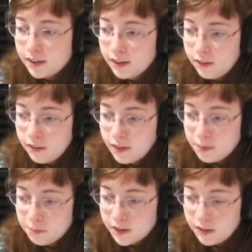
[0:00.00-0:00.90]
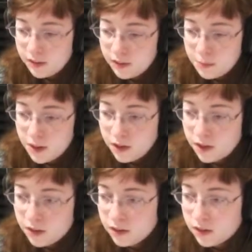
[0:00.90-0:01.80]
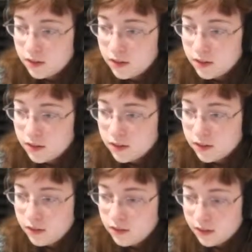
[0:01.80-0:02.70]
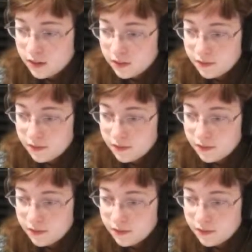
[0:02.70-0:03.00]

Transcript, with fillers: Kill them. Kill them all. Oh, dear.